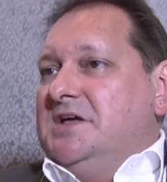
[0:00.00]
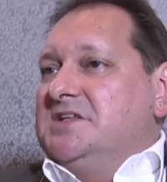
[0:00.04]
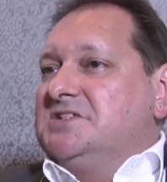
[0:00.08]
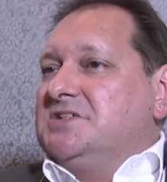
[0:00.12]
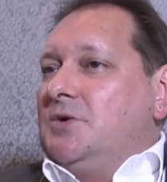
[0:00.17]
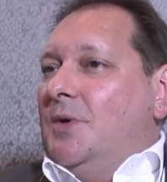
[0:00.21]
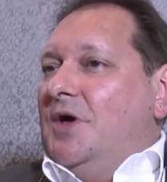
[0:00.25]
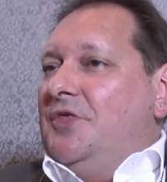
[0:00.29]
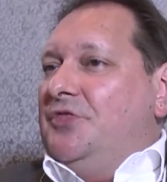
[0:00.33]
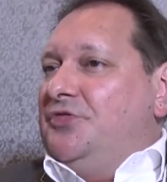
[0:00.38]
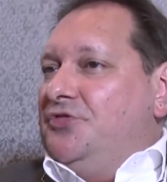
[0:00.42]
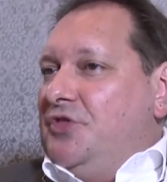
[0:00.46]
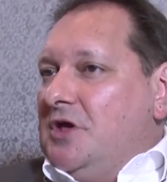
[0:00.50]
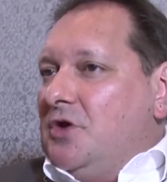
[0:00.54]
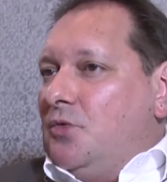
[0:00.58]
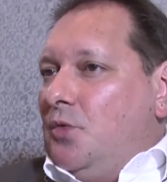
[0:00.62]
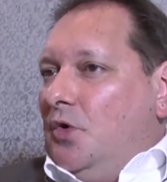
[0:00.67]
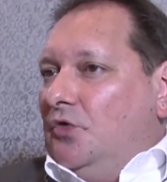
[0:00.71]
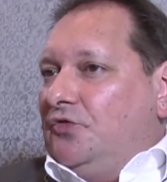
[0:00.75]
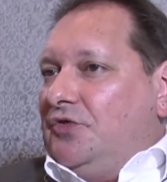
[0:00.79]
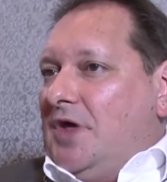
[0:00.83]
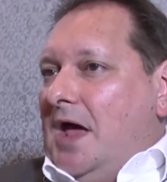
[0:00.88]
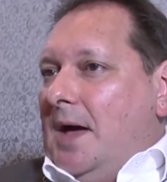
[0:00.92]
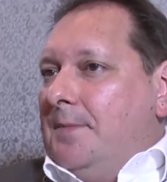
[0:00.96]
So I think
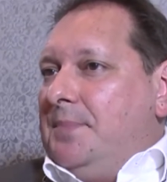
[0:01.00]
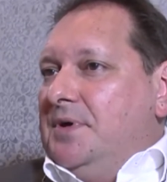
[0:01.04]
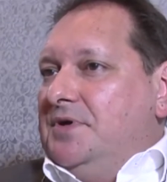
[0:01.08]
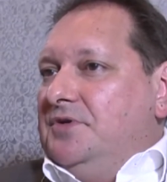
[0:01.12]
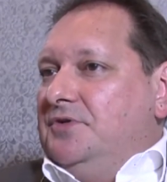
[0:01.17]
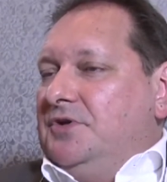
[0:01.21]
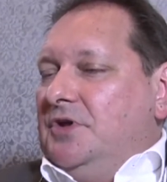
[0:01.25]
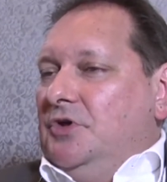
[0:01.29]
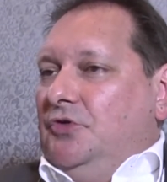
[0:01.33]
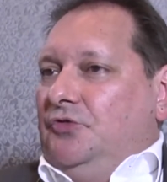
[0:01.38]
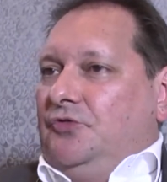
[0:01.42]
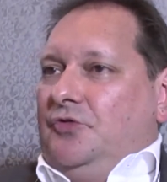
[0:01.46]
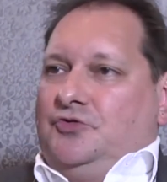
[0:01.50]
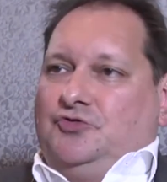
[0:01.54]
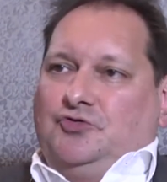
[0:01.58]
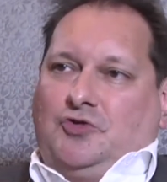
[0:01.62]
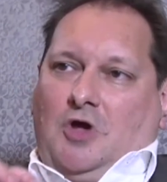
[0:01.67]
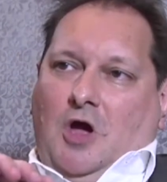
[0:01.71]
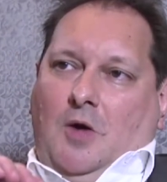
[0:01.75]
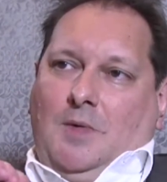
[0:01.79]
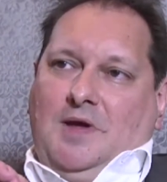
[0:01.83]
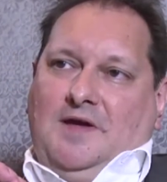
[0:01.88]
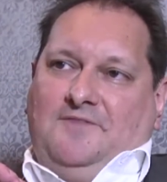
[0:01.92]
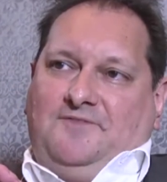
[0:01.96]
what's happened is the
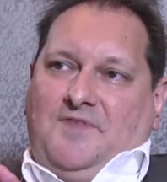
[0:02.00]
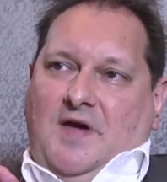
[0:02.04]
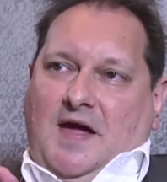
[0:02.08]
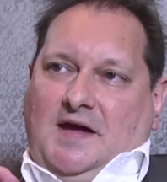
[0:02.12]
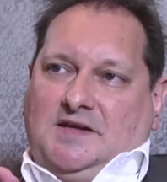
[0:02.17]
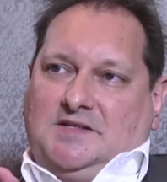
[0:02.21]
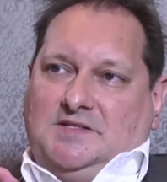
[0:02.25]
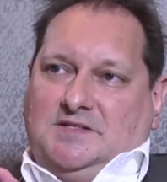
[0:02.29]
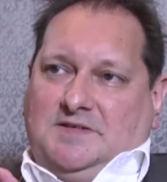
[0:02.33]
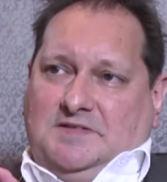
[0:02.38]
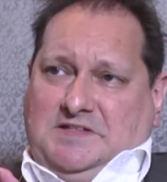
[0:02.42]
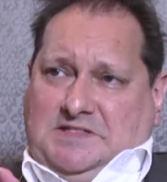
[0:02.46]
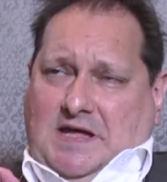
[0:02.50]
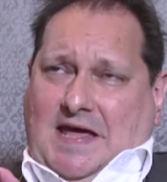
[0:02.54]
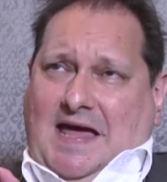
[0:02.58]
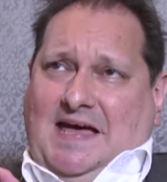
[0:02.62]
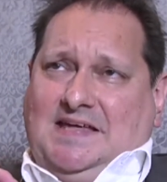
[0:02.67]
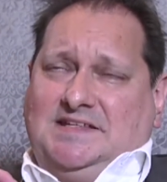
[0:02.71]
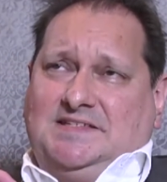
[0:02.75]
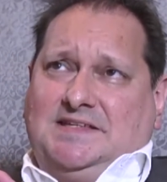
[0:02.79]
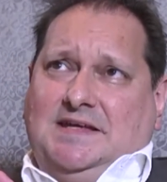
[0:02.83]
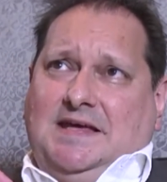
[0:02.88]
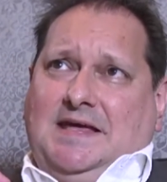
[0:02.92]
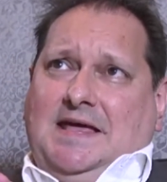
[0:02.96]
Jokowi effect
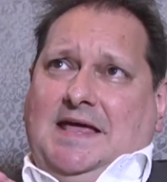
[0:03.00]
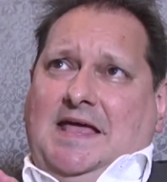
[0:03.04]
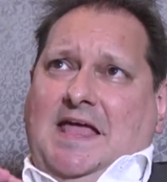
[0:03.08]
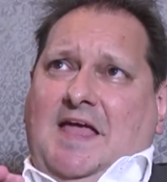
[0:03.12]
has,